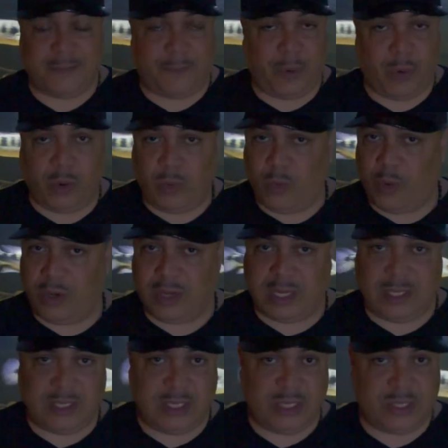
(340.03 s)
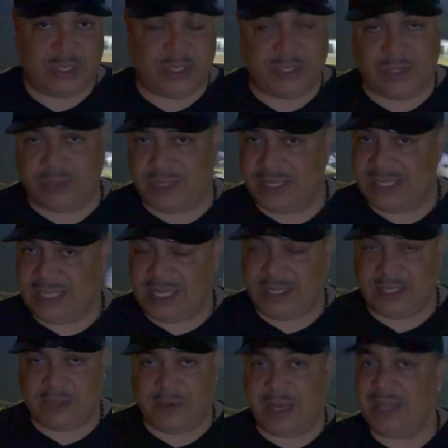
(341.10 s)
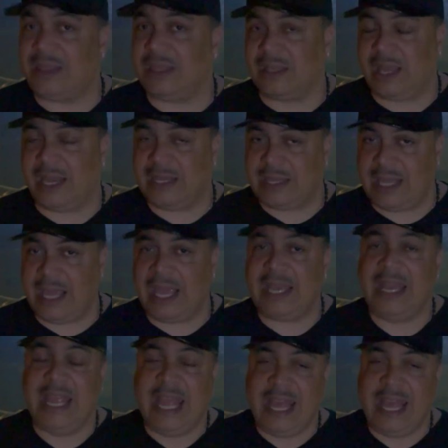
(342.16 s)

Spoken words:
of poor water conditions or diseases or anything like that.